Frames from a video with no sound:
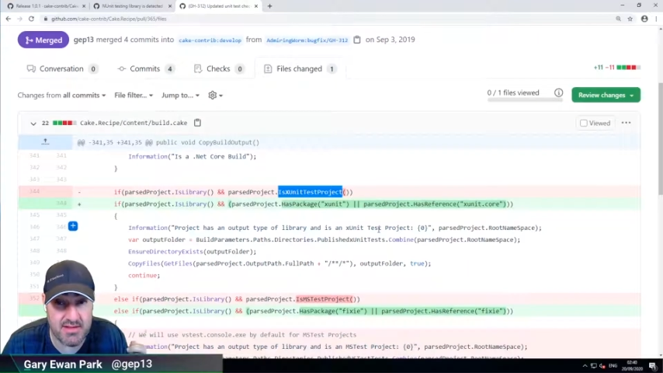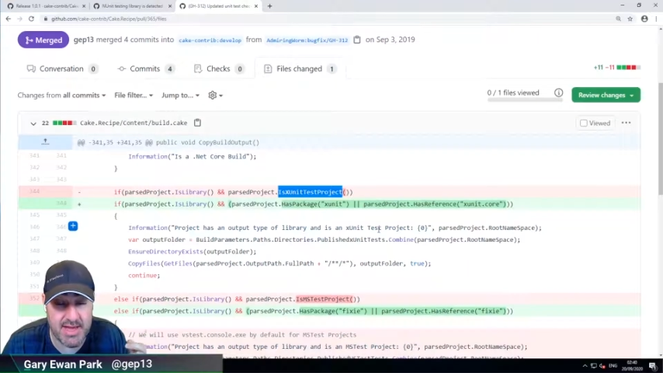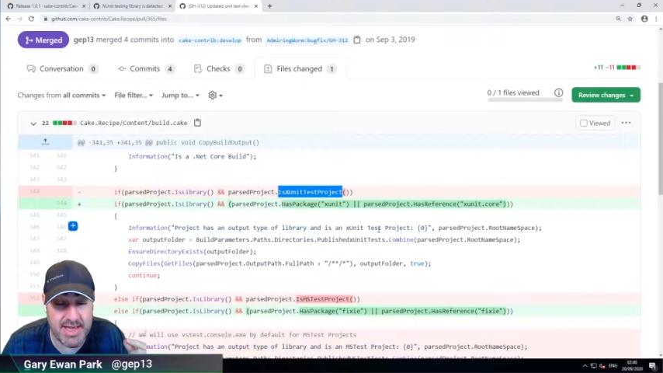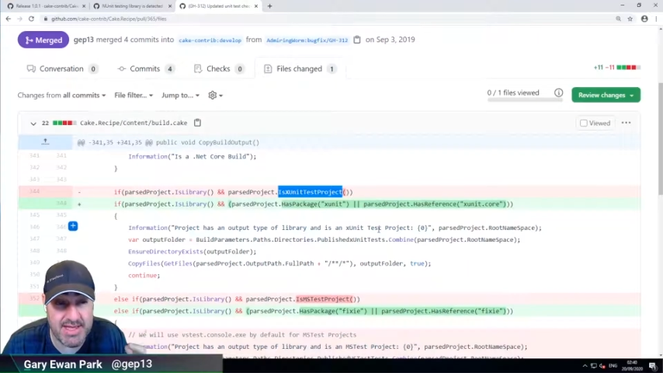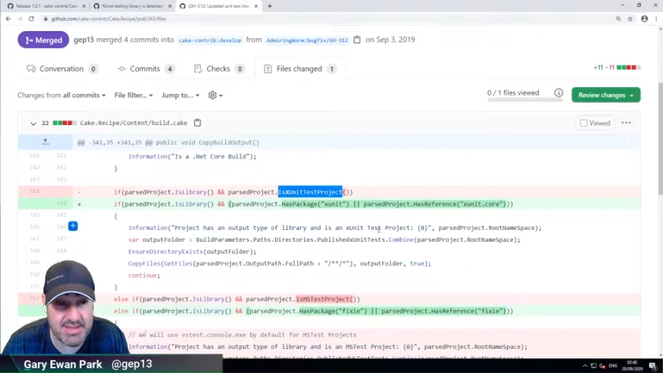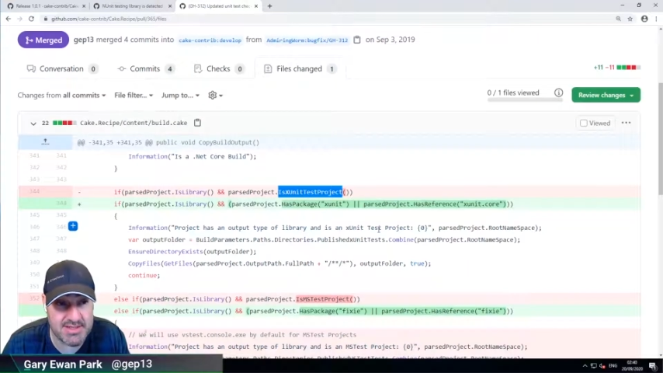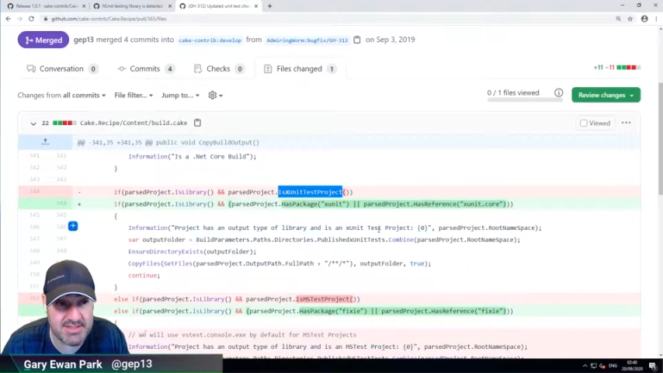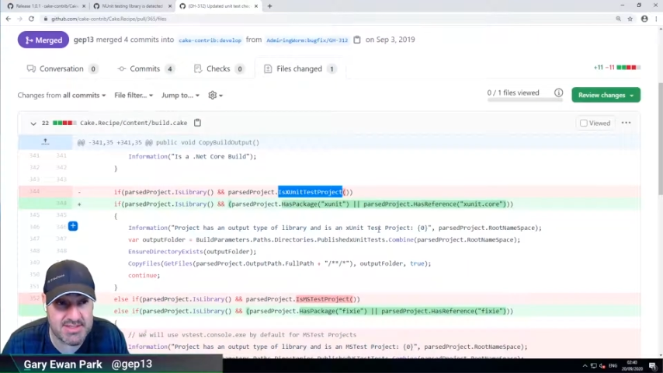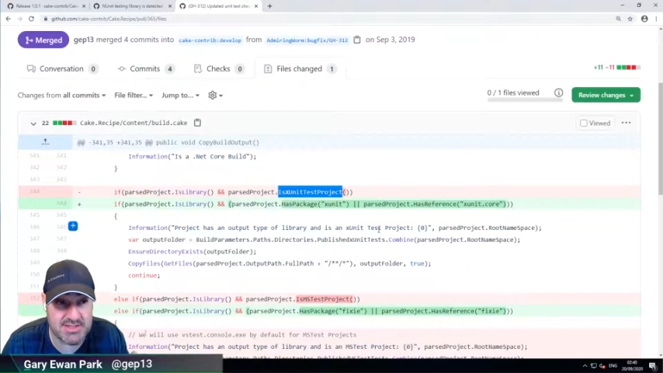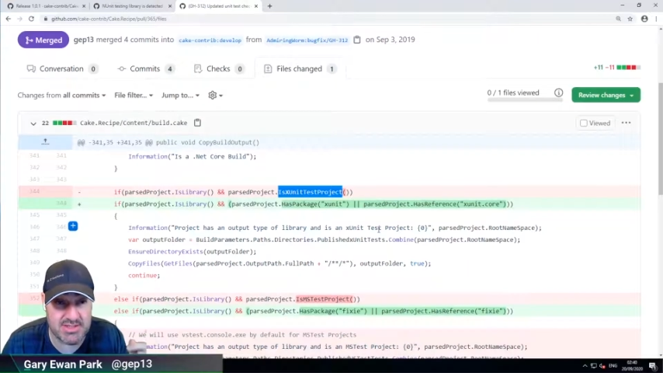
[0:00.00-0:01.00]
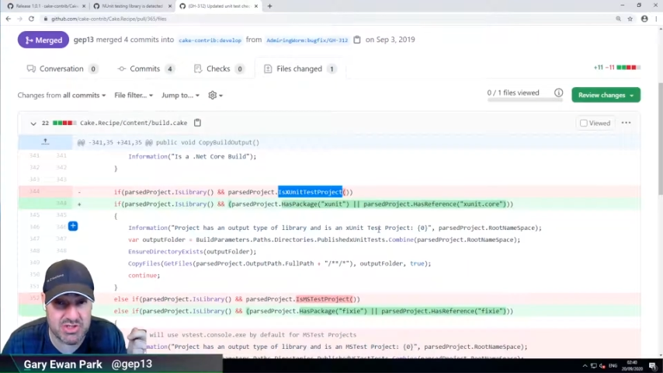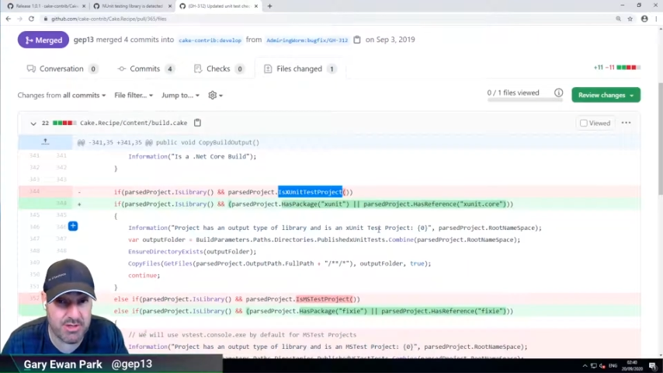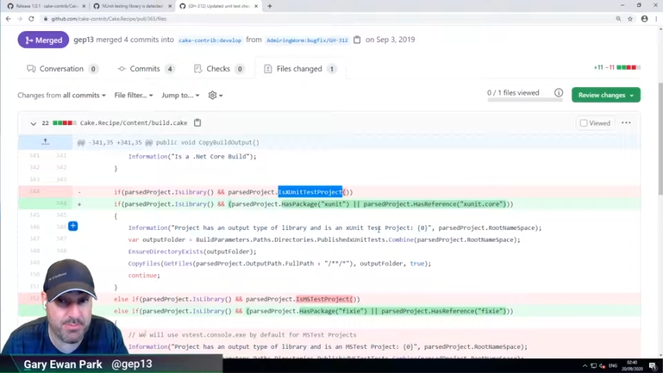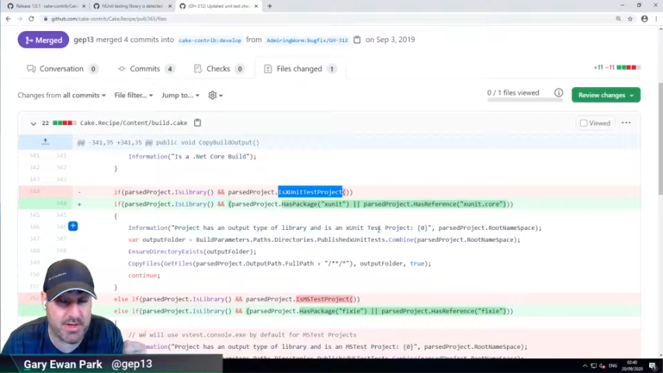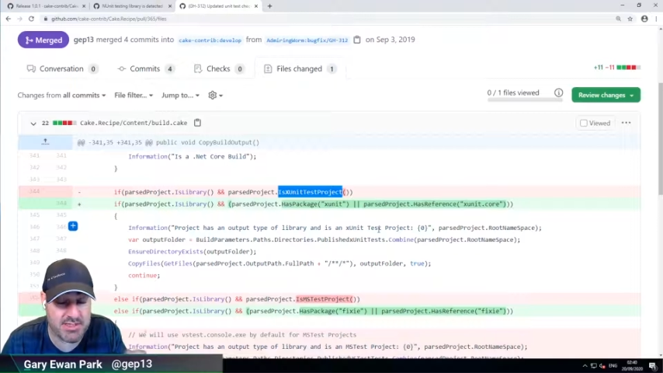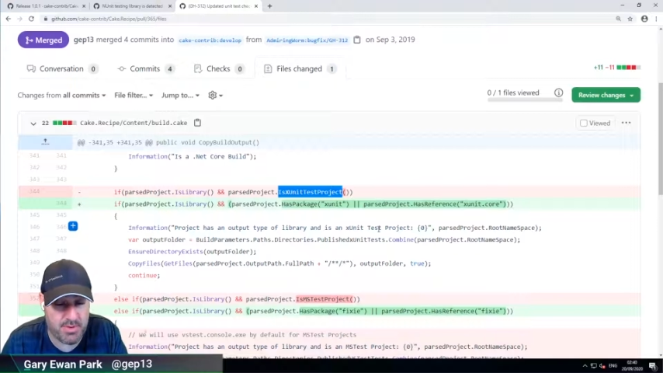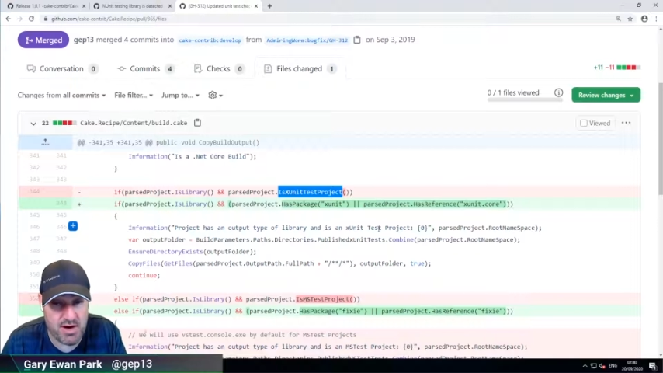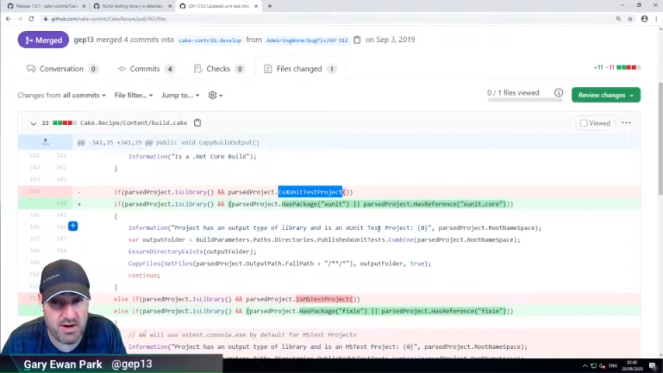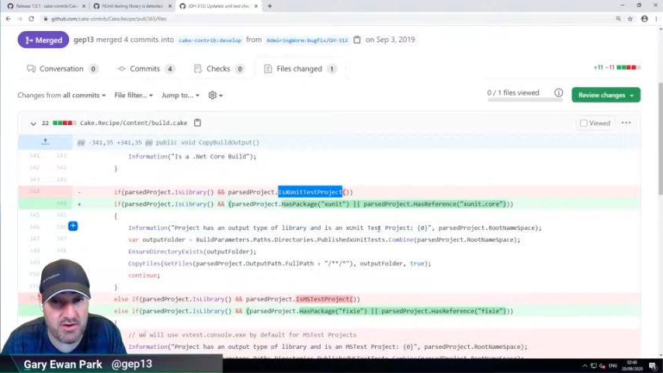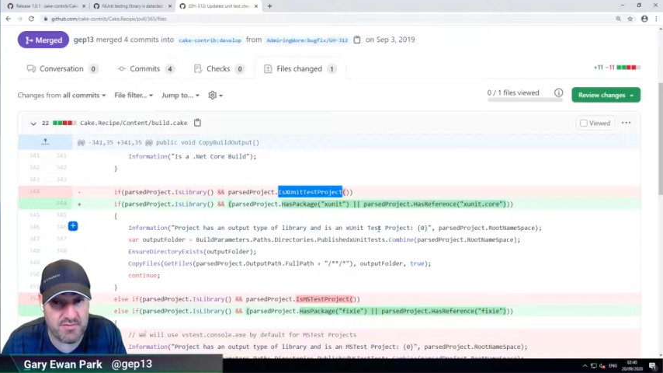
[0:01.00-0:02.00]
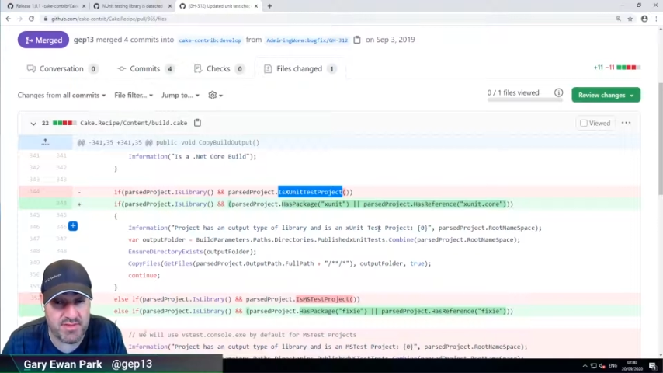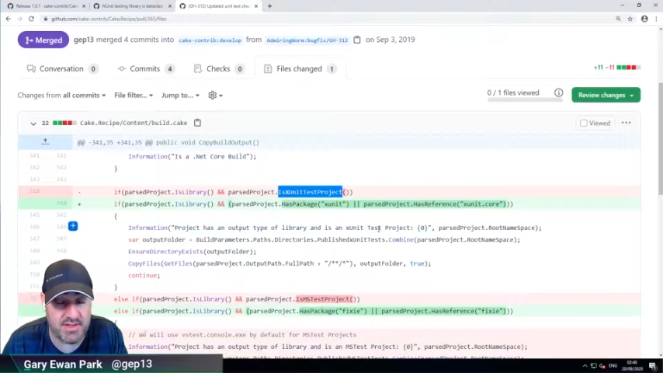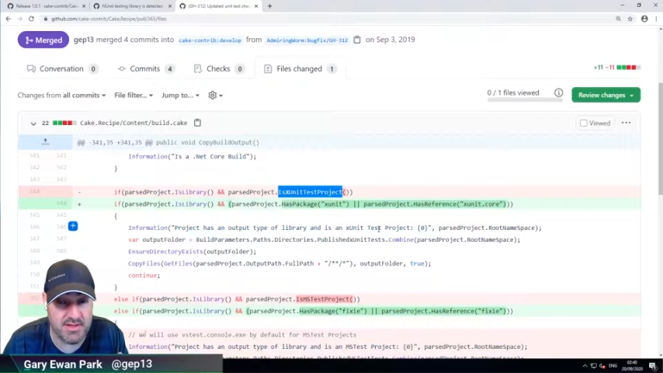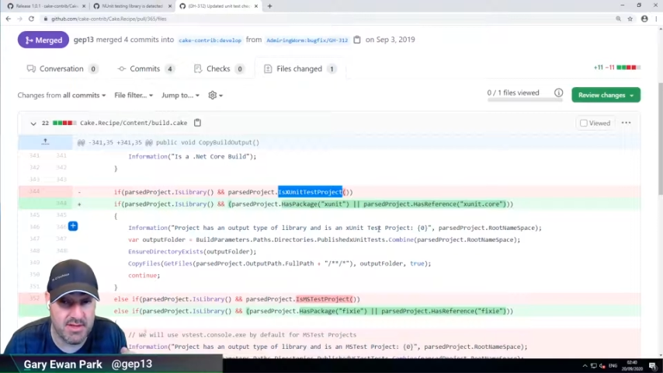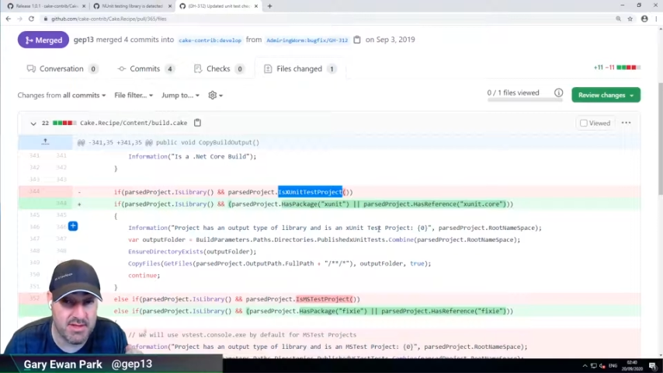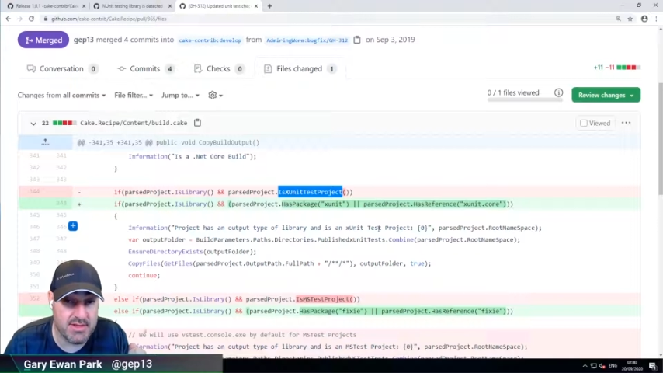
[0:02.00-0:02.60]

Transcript: aliases that ship as part of the